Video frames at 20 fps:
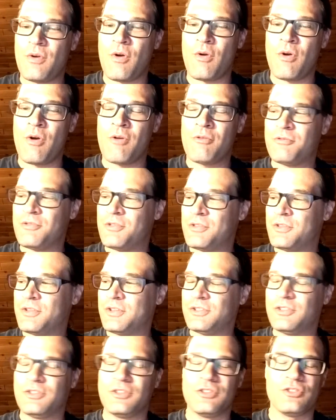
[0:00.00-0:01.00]

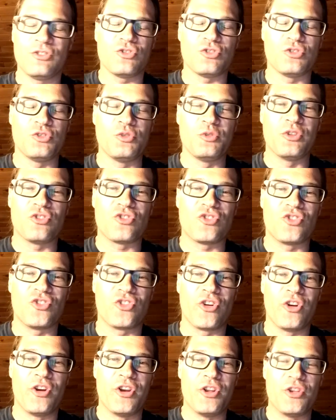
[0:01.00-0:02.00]
of the students'
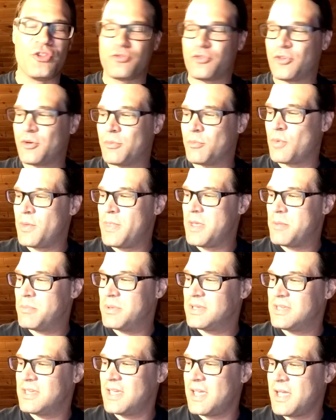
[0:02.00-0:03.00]
journeys from when they
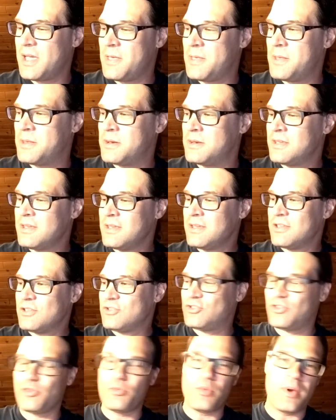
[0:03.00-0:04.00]
began
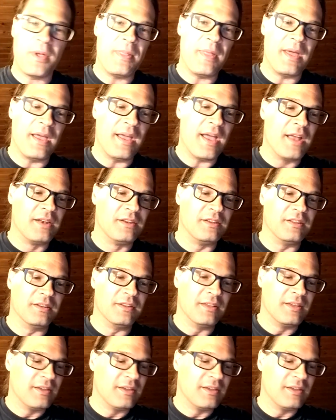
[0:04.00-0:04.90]
to when they ended,